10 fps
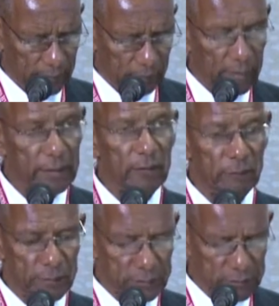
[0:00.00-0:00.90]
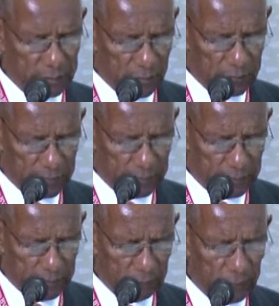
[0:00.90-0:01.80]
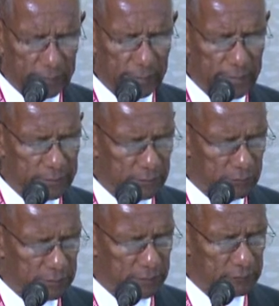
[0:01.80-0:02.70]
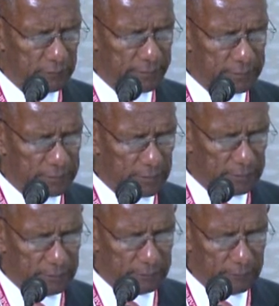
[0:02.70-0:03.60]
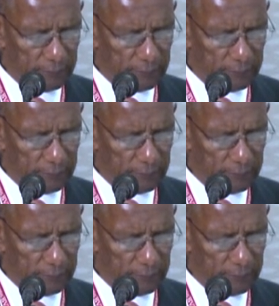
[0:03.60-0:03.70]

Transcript: My government is currently finalizing results of that study